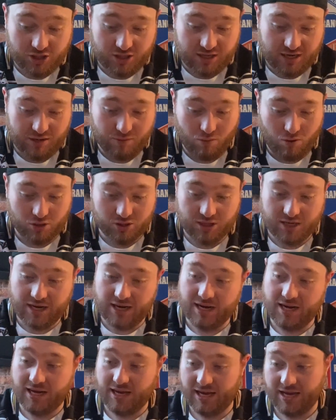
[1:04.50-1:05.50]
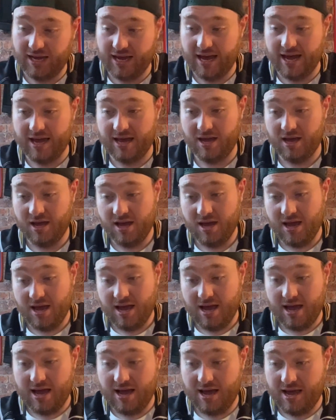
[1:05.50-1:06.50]
see what's in here.
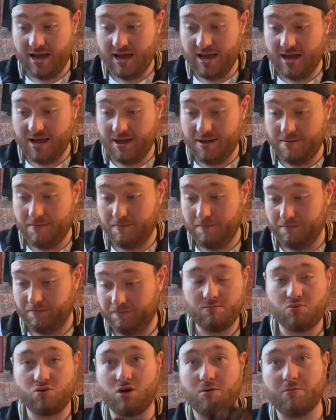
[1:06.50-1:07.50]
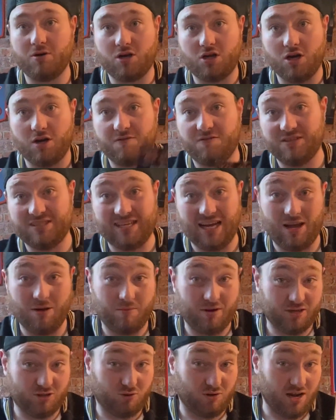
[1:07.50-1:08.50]
Promo code for Title
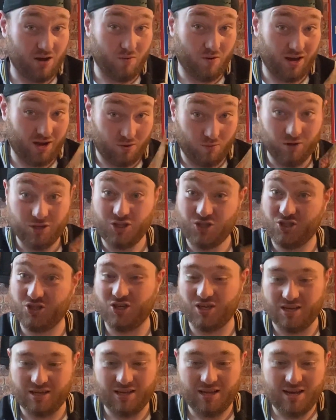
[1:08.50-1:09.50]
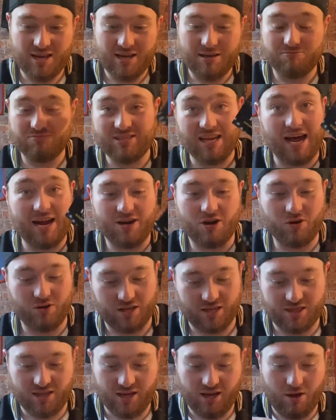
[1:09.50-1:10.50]
Match Network. I wish it's starting
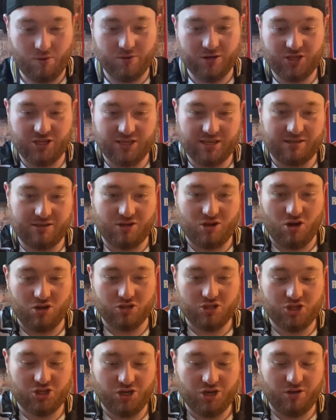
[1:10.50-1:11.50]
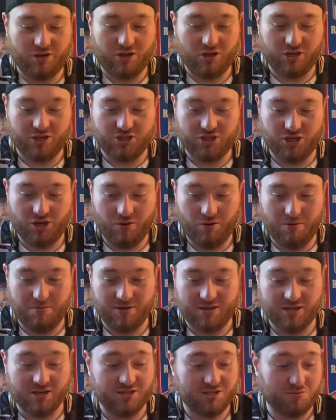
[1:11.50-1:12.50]
already. Think I wish I'd got it sooner
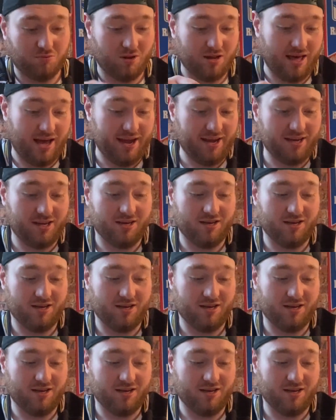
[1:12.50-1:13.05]
because, well, hey,